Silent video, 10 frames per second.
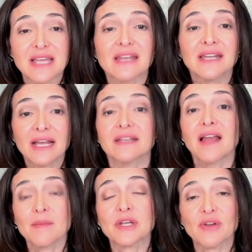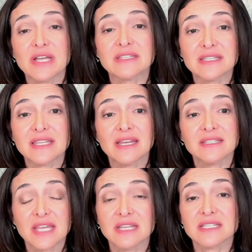and an economic crisis that has
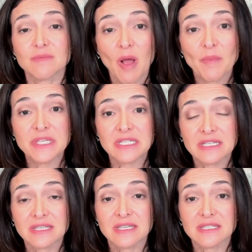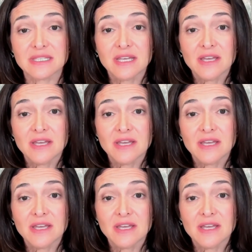hit small businesses